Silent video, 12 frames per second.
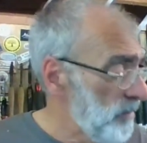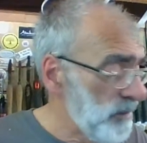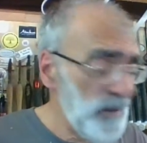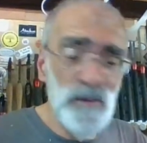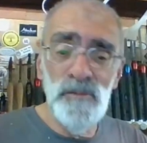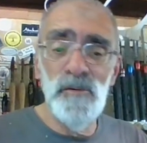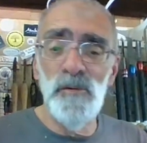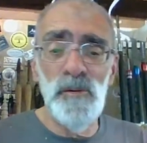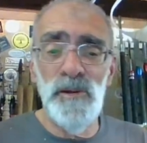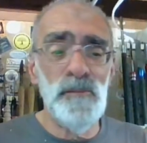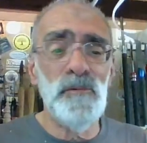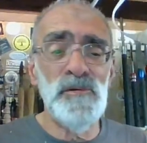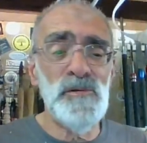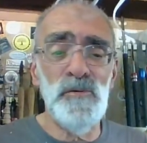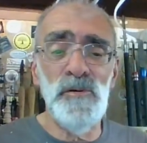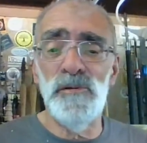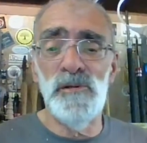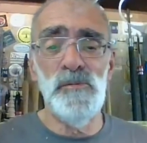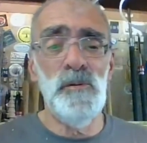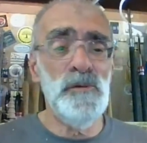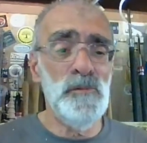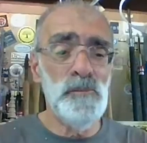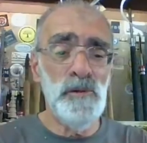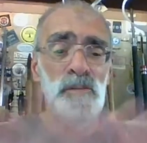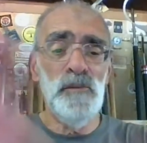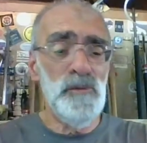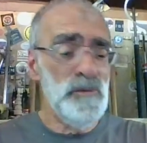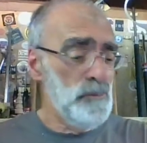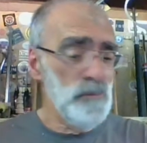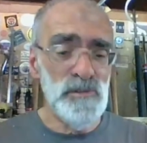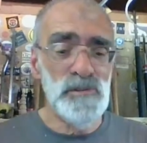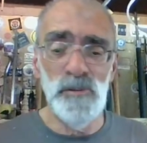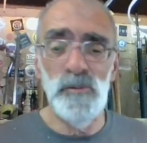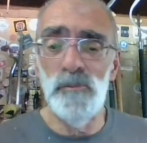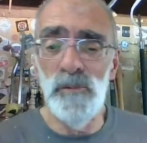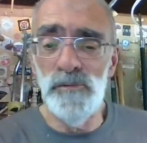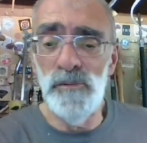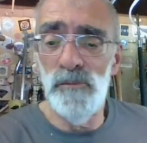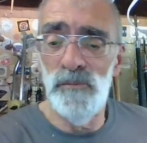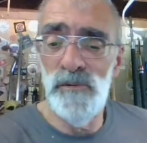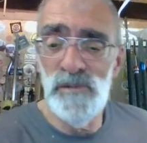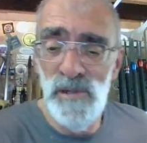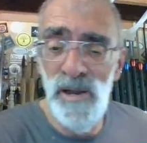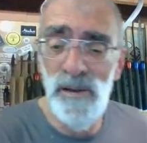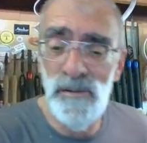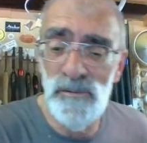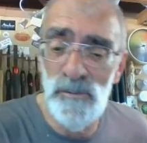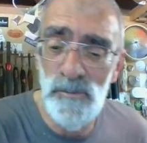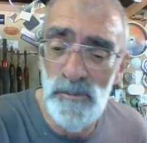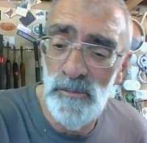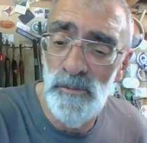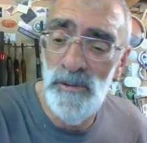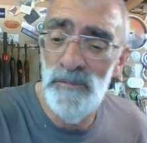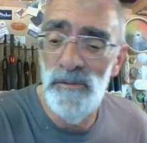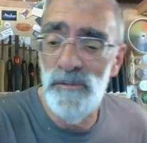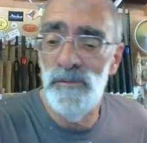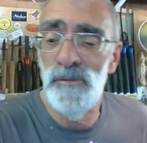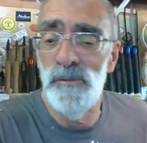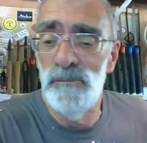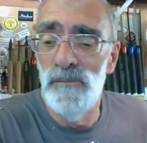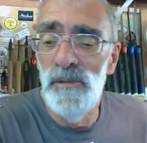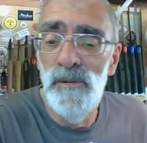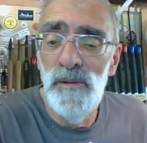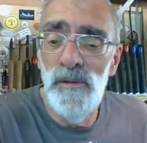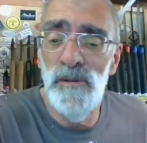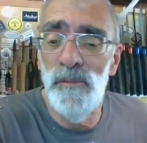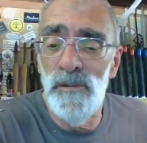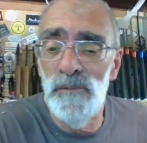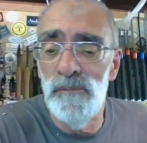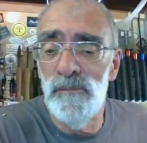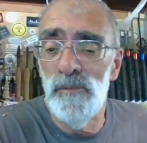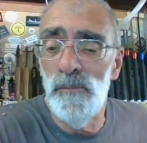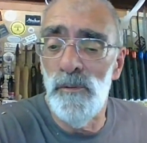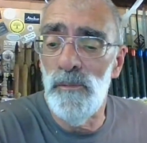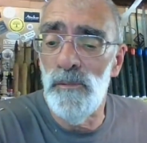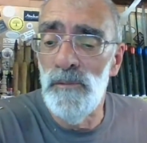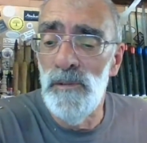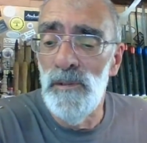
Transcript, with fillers: Yeah, I don't know what happened. My screen just went completely with, with Zoom. I don't know if it's hacked or whatever. Don't know. Anyway, no problem.